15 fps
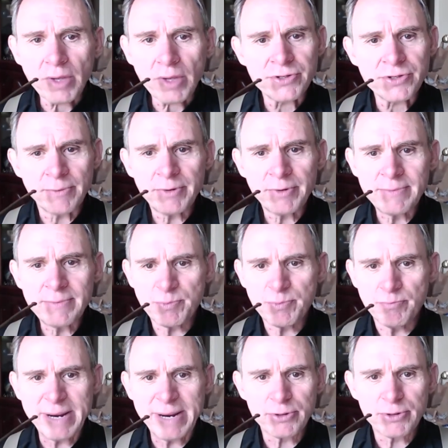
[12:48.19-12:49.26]
Sometimes
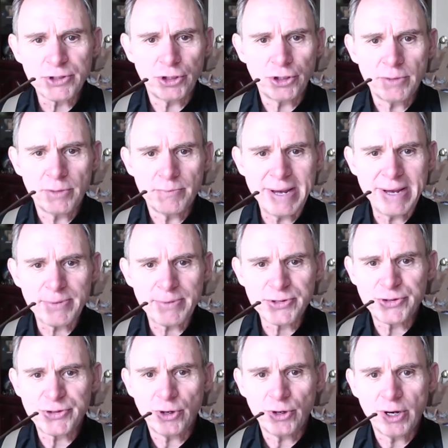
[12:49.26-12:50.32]
maple syrup
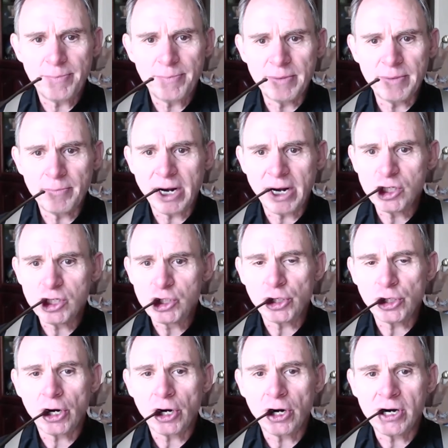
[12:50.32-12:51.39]
and brown
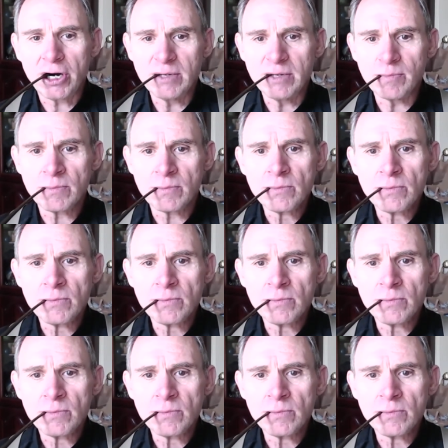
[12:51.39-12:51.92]
sugar and